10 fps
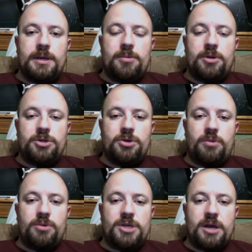not sure, I
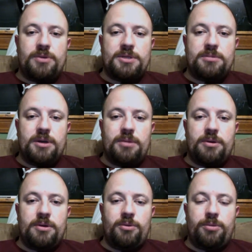would check with somebody,
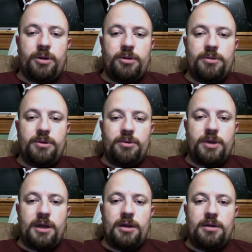but you'll probably be
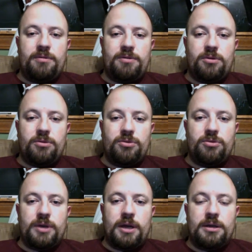okay if you don't
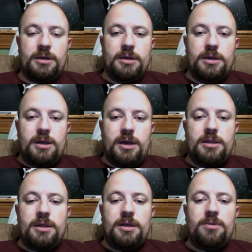do that.
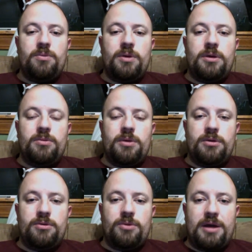And then what you
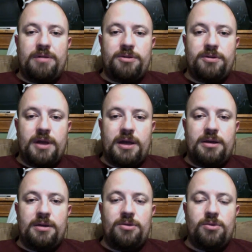want to do after that
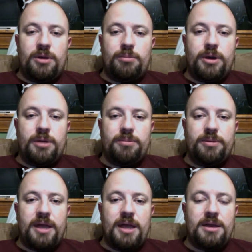is you want to
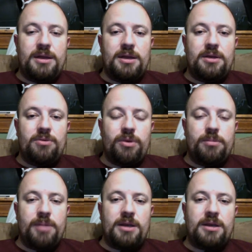pump any
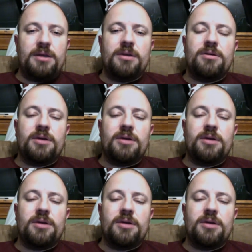remaining